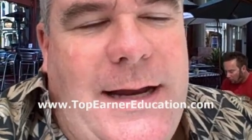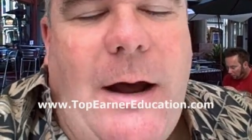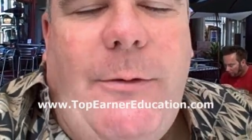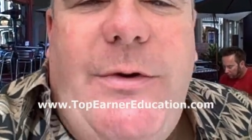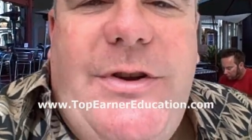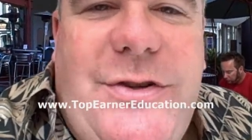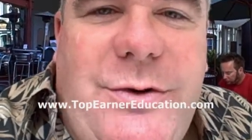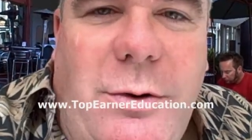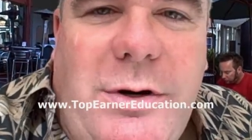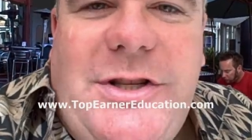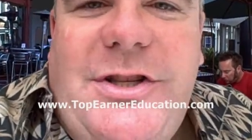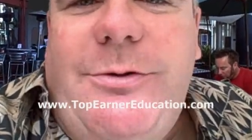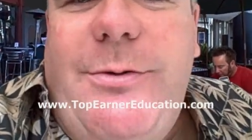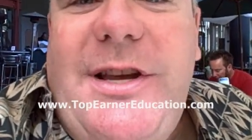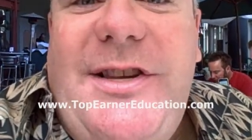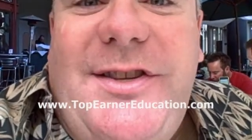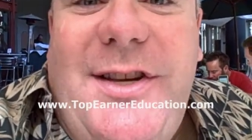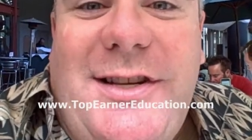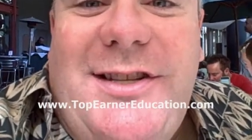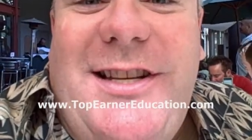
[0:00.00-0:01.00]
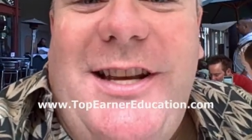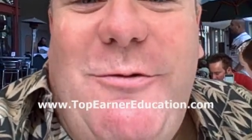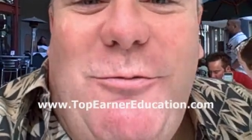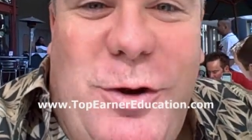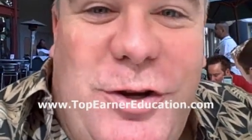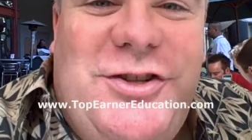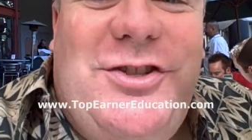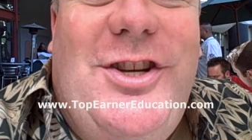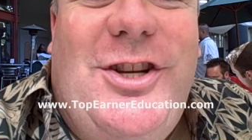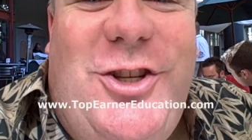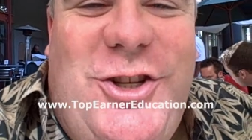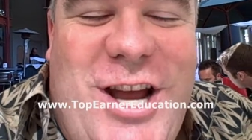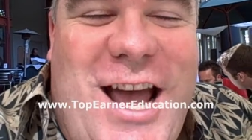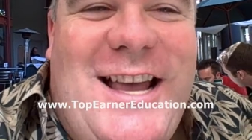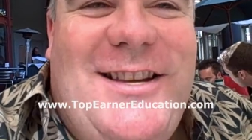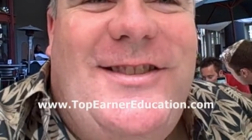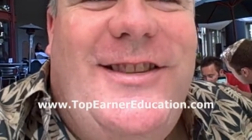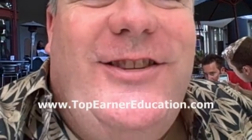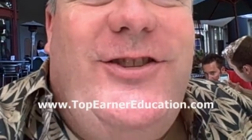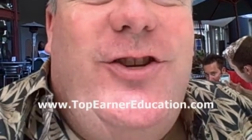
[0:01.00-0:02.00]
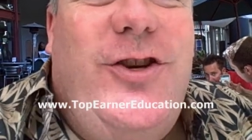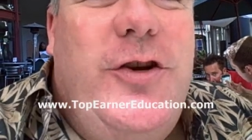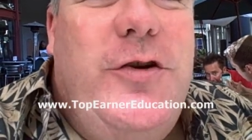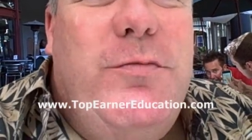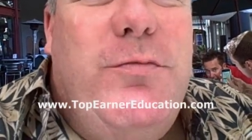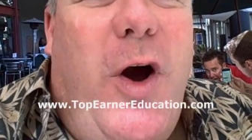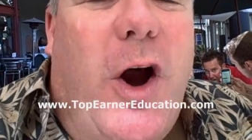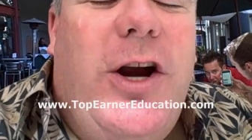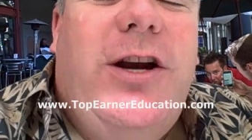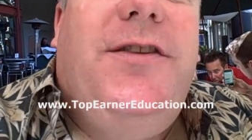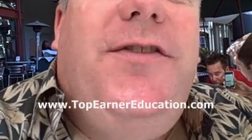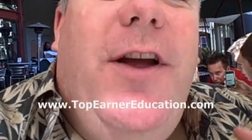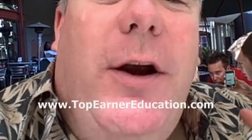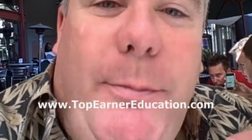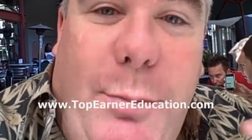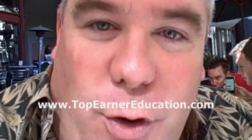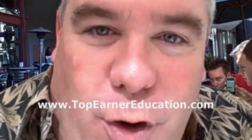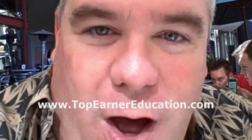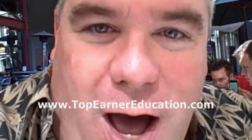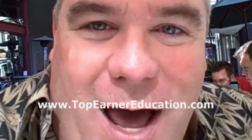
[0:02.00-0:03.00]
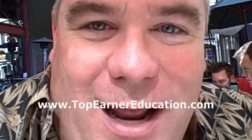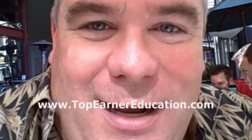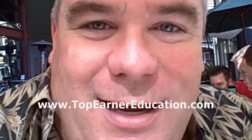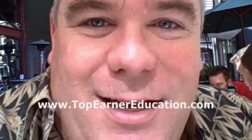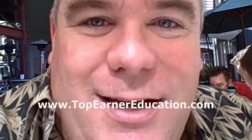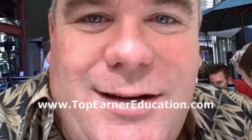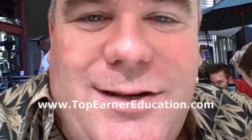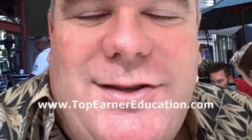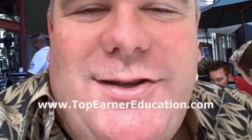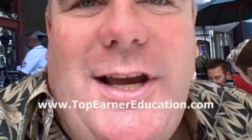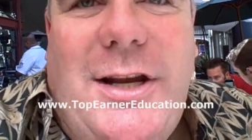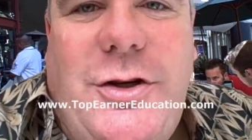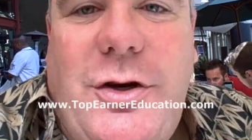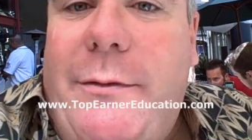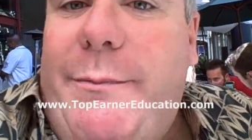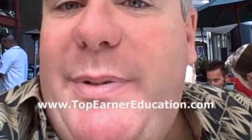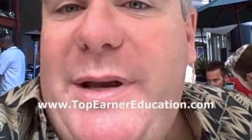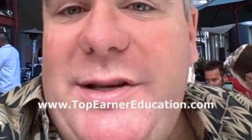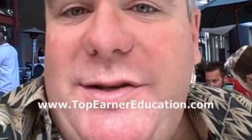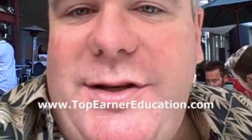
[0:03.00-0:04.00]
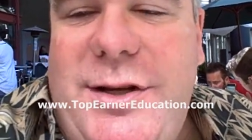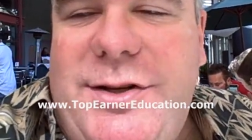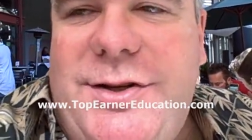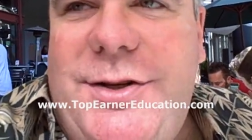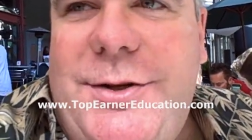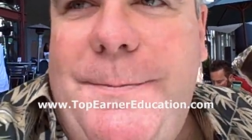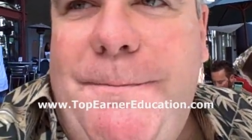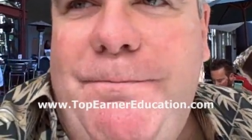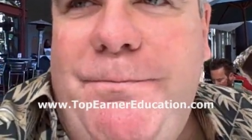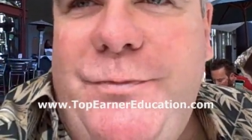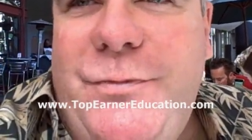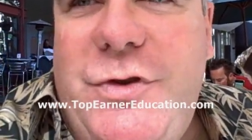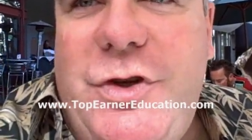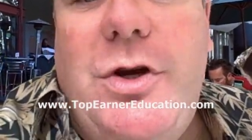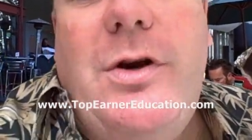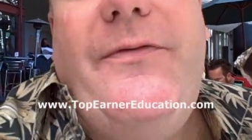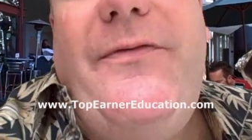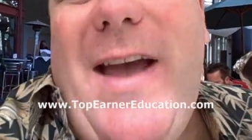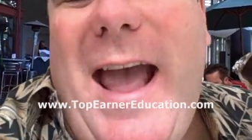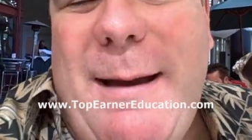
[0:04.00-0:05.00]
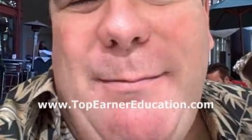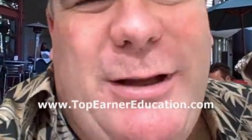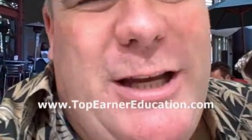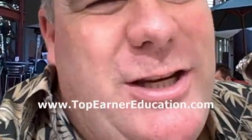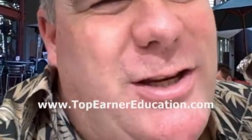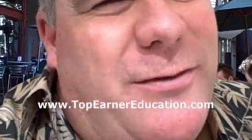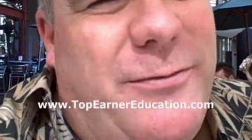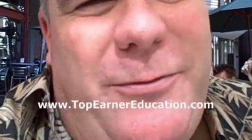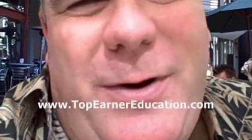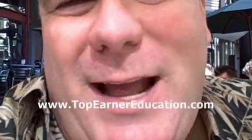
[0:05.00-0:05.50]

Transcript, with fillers: Now, Resorts three sixty will suggest that you market their products and your business to your family and your